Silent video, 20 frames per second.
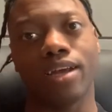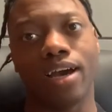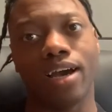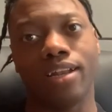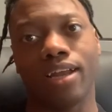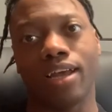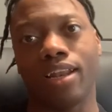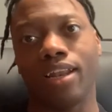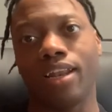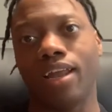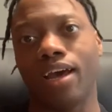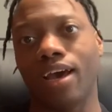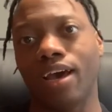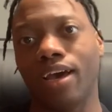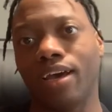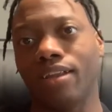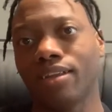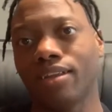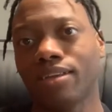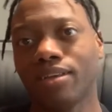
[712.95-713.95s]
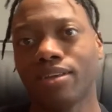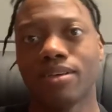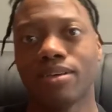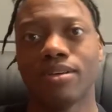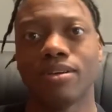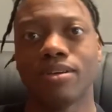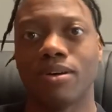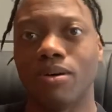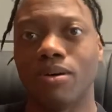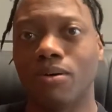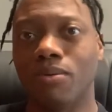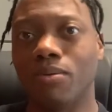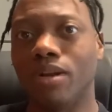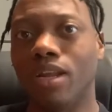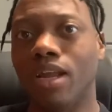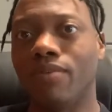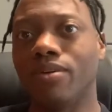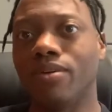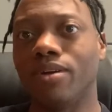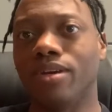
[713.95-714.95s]
unless they come up with a
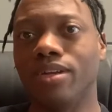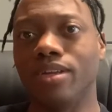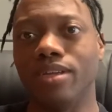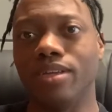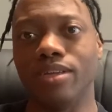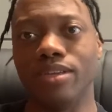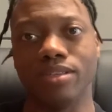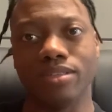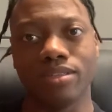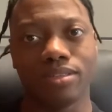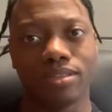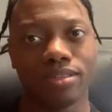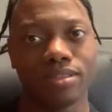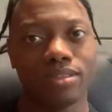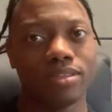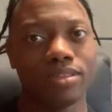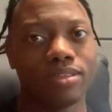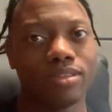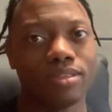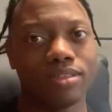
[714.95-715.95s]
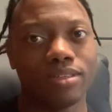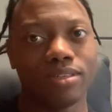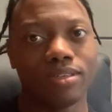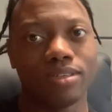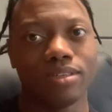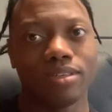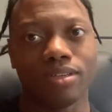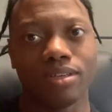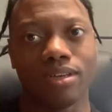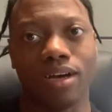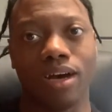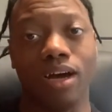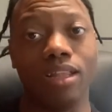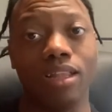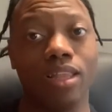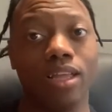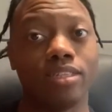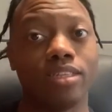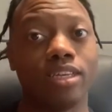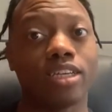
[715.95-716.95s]
real decent
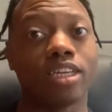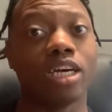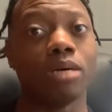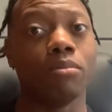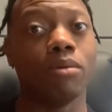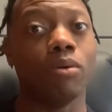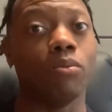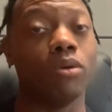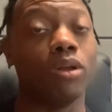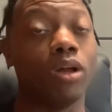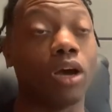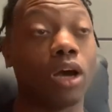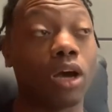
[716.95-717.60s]
undercard, man.